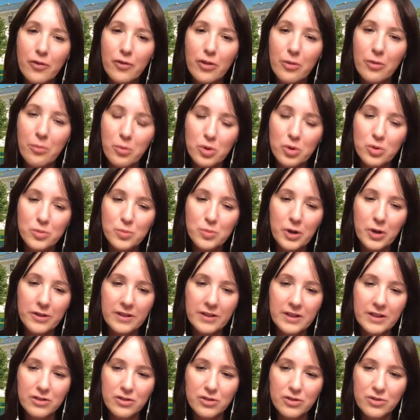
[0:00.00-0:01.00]
but for the
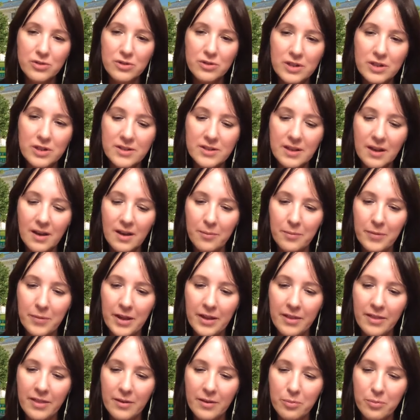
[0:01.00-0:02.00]
most part, students
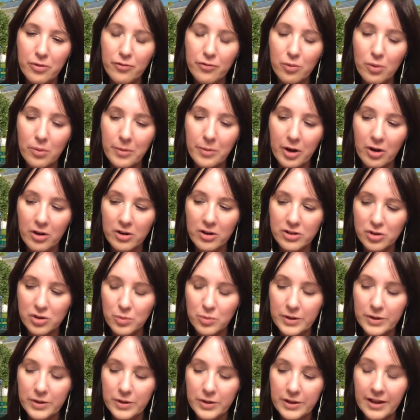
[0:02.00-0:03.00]
um, in the performing arts
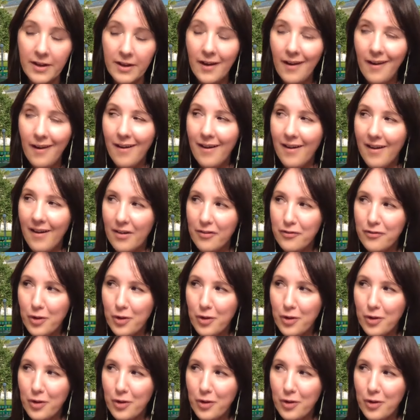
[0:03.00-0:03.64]
are really uh,